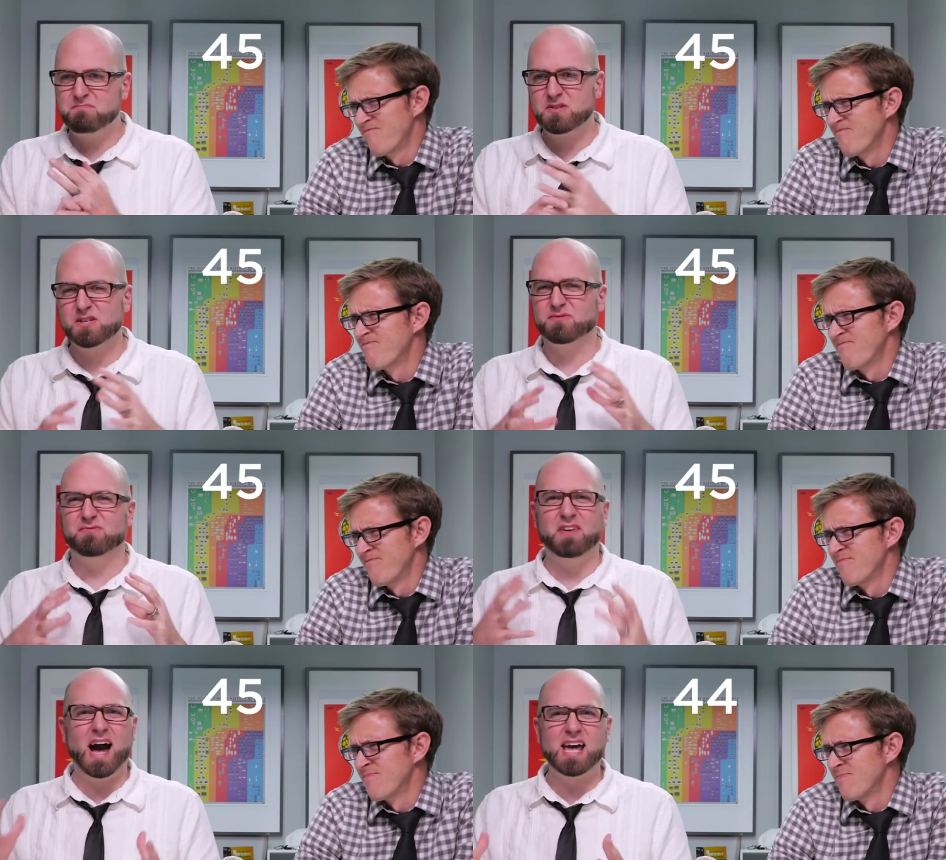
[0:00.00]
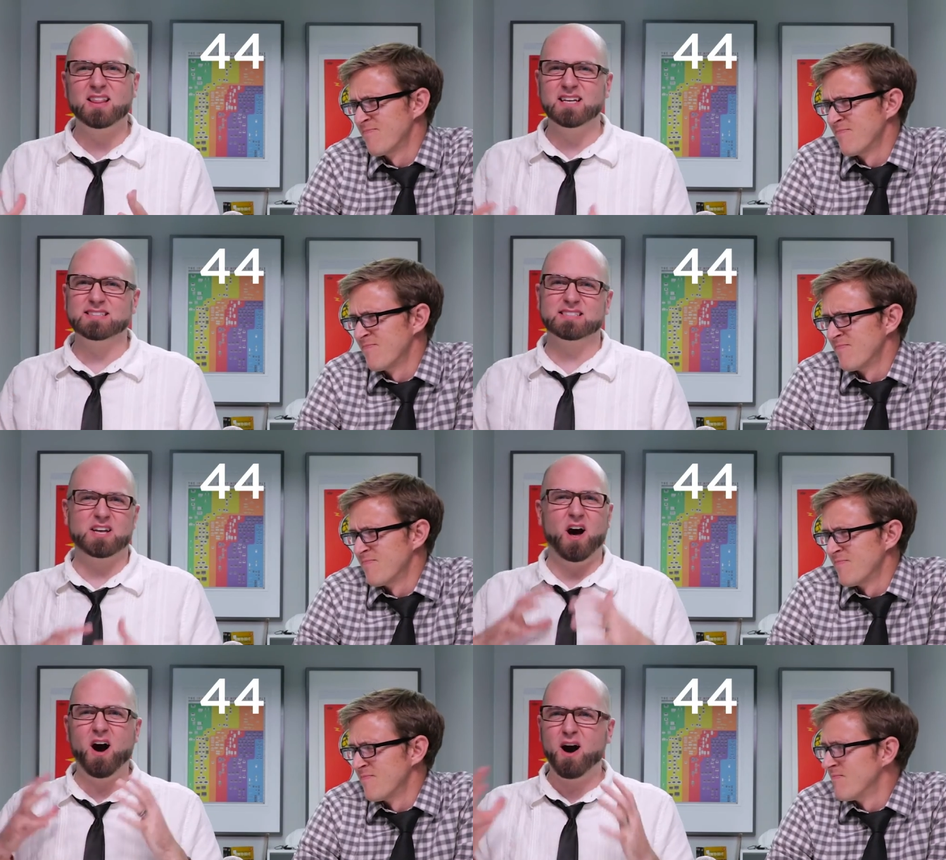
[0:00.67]
Speaker 1: just violence
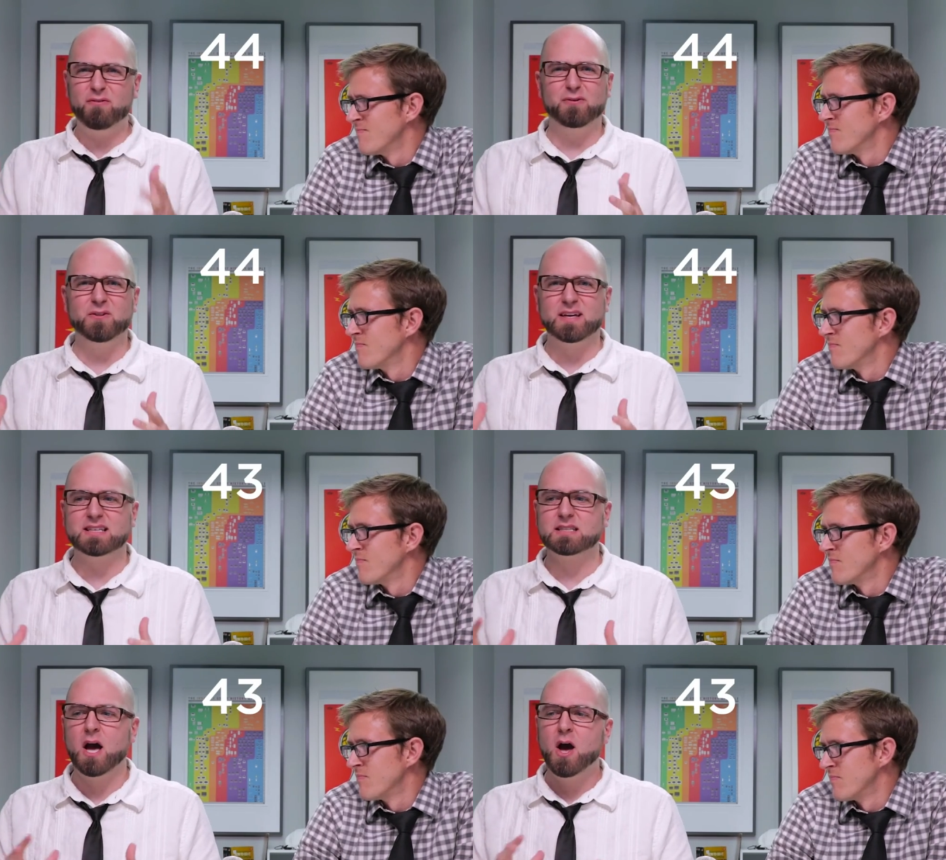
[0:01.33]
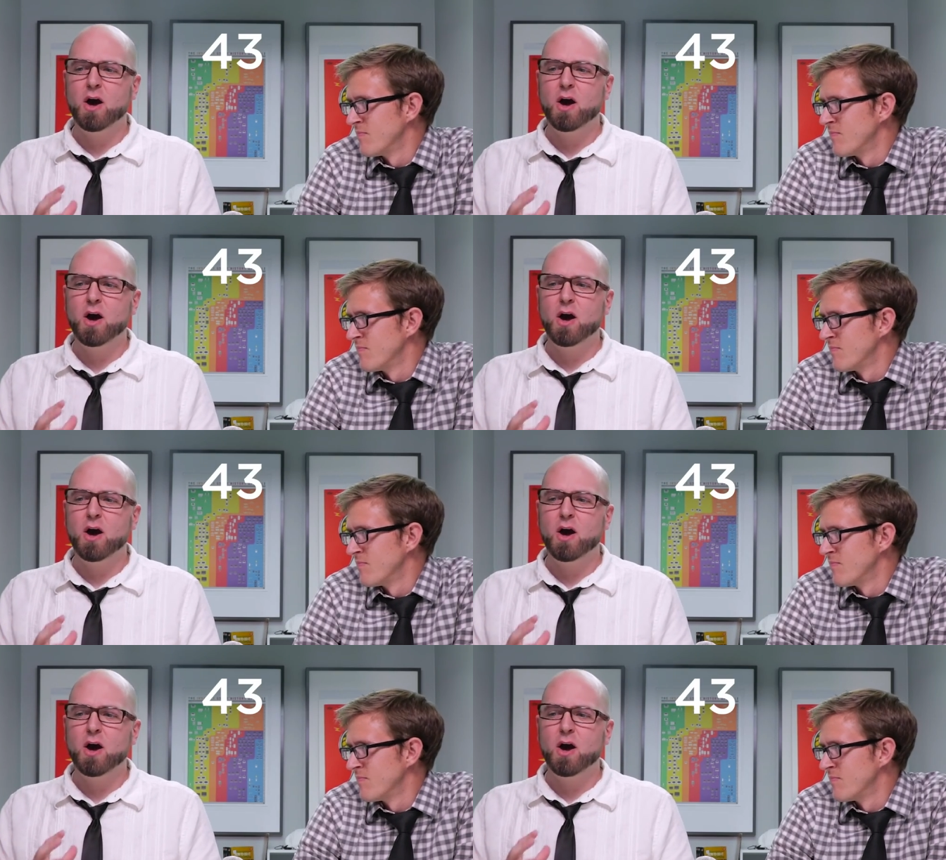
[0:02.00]
and awfulness.